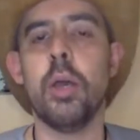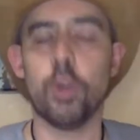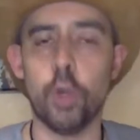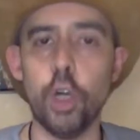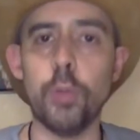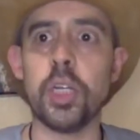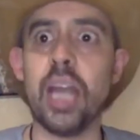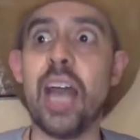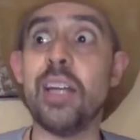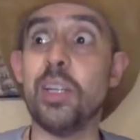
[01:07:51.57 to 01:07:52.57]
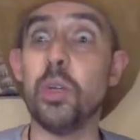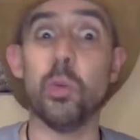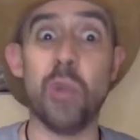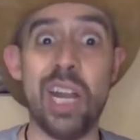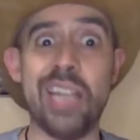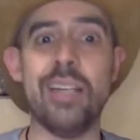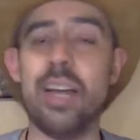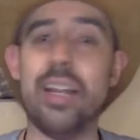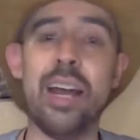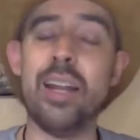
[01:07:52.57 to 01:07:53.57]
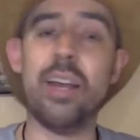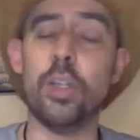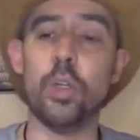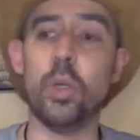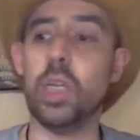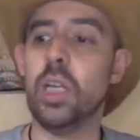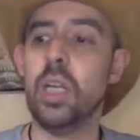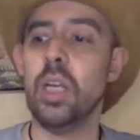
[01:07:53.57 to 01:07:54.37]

groups on how to do it right, not how to do it